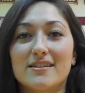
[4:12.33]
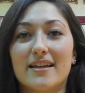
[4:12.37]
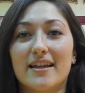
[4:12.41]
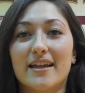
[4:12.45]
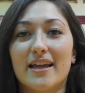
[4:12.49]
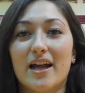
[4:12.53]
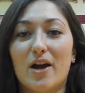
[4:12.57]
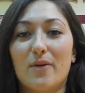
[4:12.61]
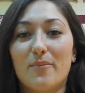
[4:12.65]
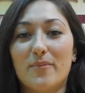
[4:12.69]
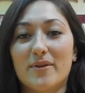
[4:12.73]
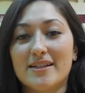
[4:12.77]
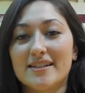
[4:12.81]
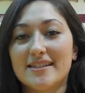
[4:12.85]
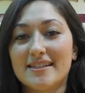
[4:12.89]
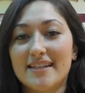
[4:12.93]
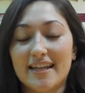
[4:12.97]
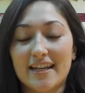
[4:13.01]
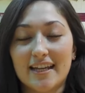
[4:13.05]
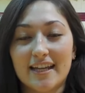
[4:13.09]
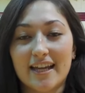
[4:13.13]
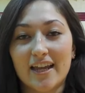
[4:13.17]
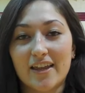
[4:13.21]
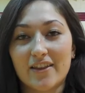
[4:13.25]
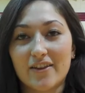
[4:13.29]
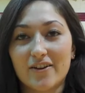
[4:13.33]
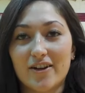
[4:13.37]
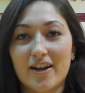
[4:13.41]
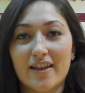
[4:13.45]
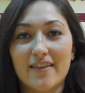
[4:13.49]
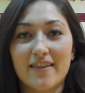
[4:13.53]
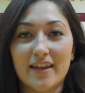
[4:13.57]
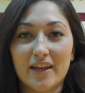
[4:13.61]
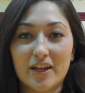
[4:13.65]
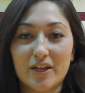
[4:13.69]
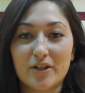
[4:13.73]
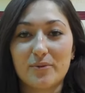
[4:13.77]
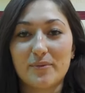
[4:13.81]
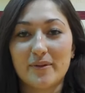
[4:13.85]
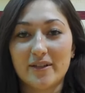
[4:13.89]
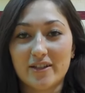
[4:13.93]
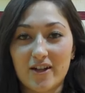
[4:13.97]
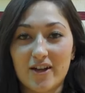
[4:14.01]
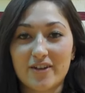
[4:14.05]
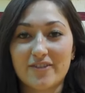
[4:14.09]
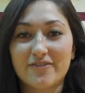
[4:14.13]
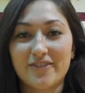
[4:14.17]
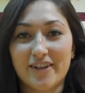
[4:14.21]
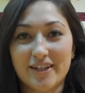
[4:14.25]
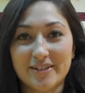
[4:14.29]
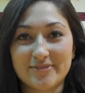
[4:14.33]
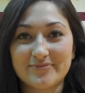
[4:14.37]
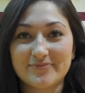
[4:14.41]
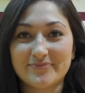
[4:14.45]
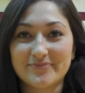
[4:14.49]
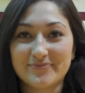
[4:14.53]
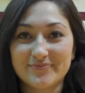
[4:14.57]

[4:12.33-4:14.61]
like help us stay together, and I think it'll be a lot of fun.